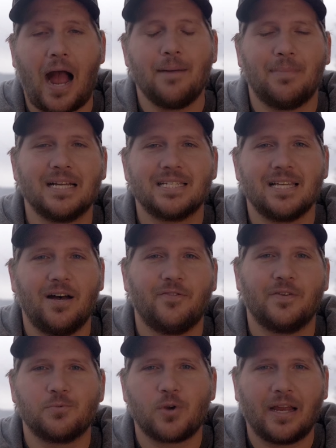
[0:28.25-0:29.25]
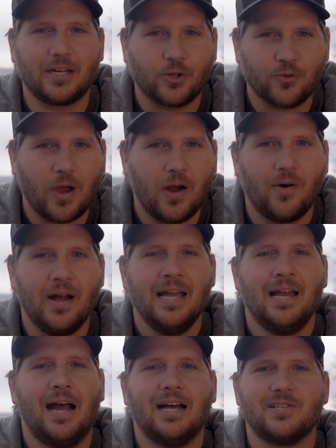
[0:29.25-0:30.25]
I myself am trying to grow
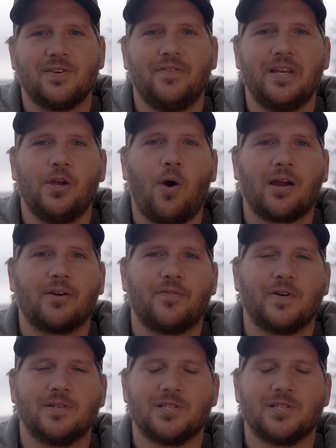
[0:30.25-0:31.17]
as a videographer,